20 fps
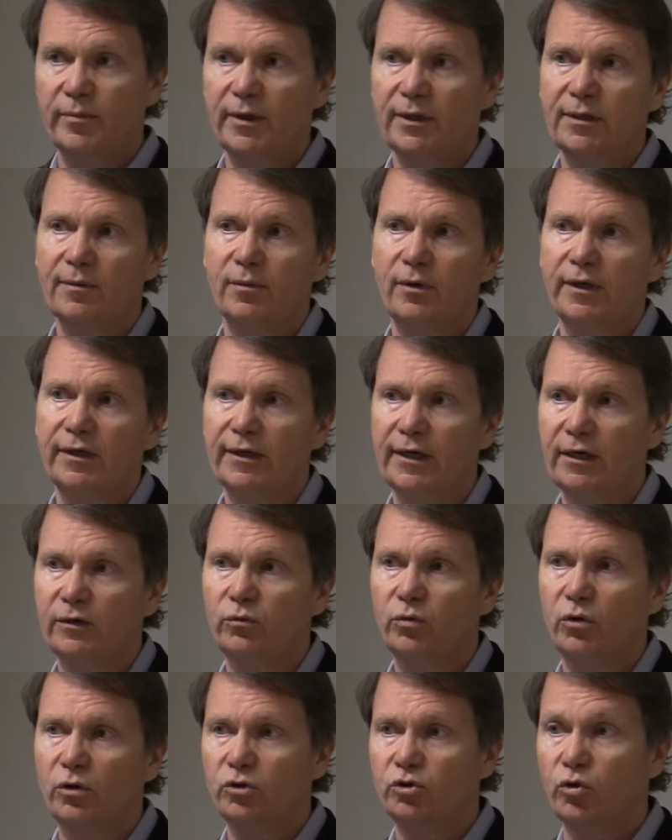metabolic
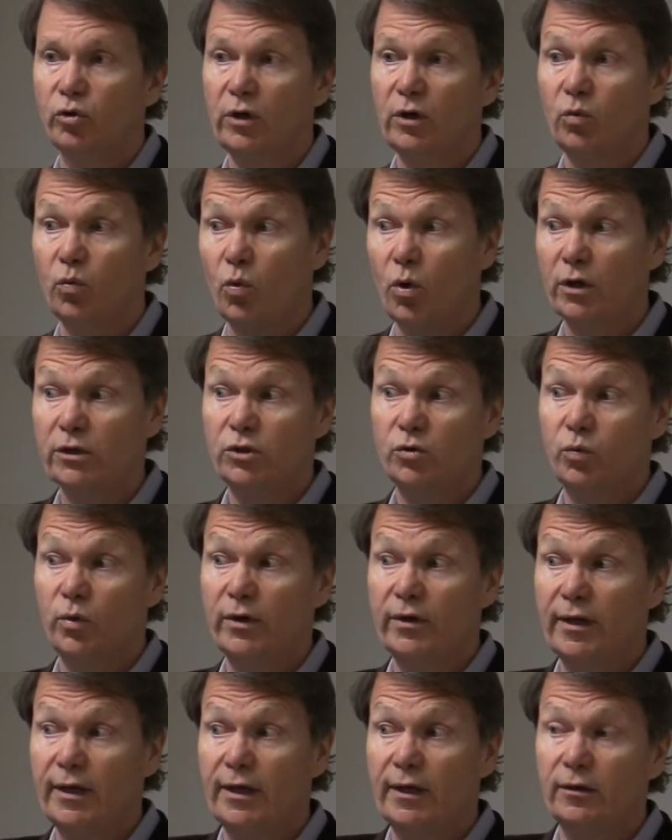network so you can watch
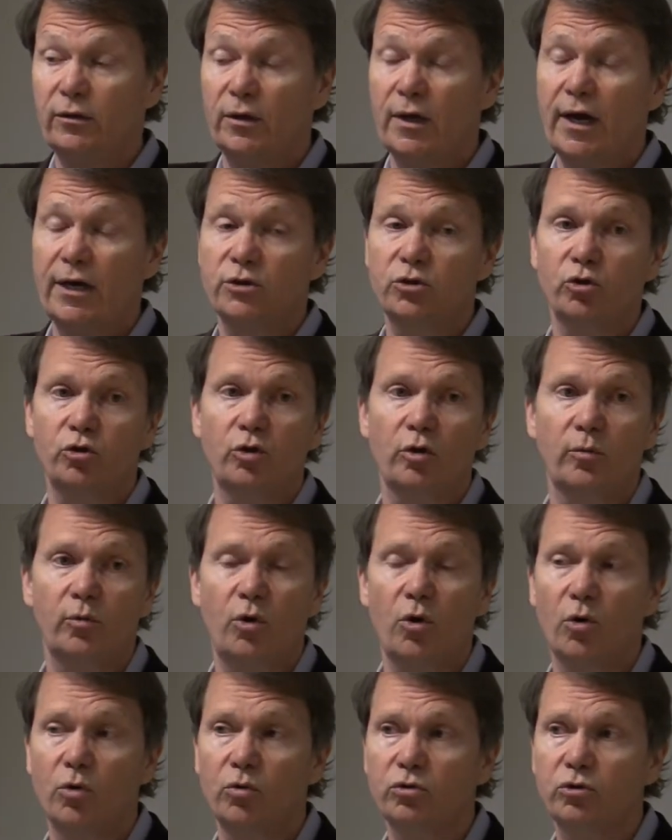where the
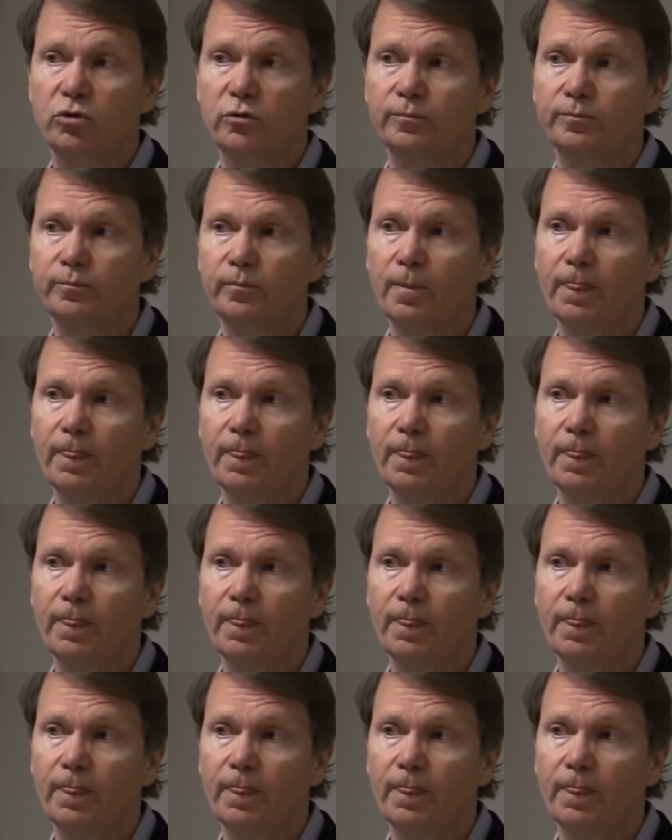isotope goes.